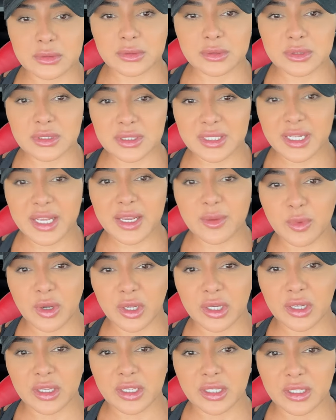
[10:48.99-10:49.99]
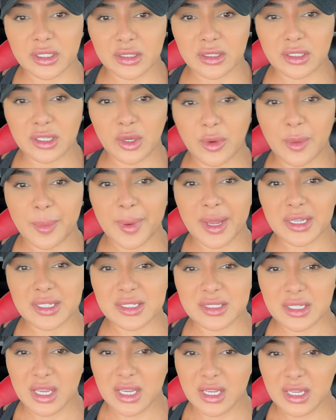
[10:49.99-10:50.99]
Today my like lower back
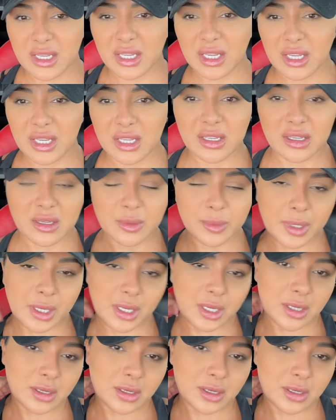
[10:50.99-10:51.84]
is aching a bit.